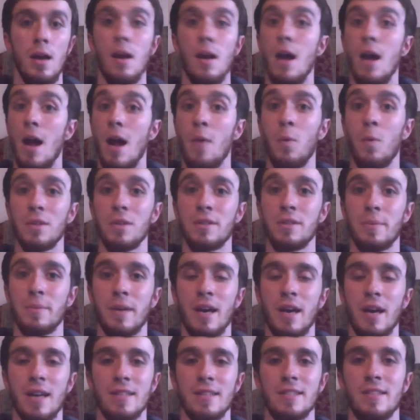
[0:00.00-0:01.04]
Hey, what's up
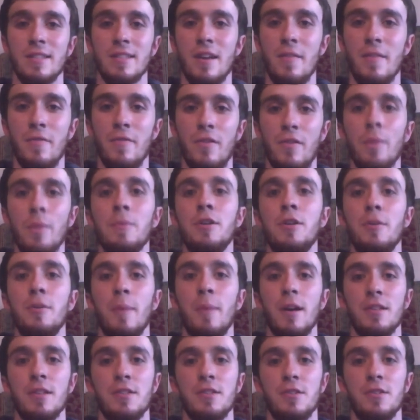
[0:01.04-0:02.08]
guys? Sam from
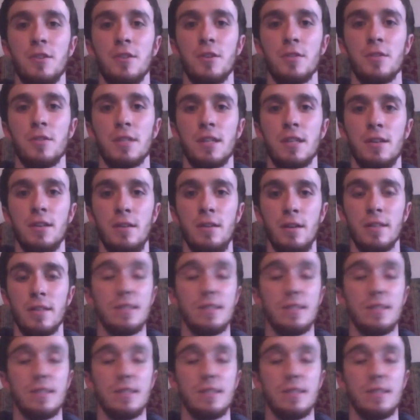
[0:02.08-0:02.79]
Cubi Studios here.